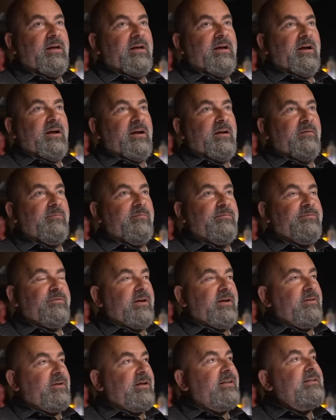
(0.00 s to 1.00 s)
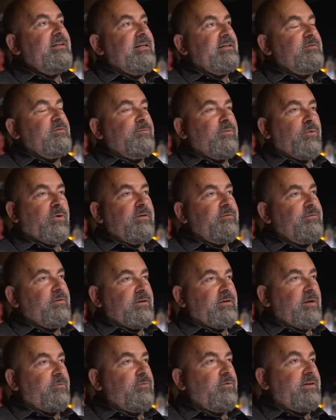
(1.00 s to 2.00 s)
Um, for, and it's important for a
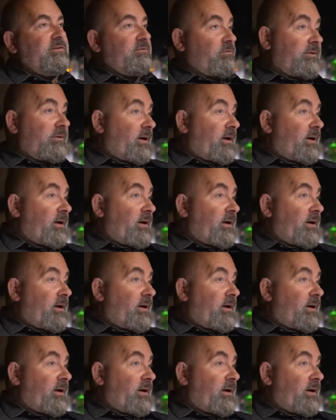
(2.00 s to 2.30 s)
couple reasons.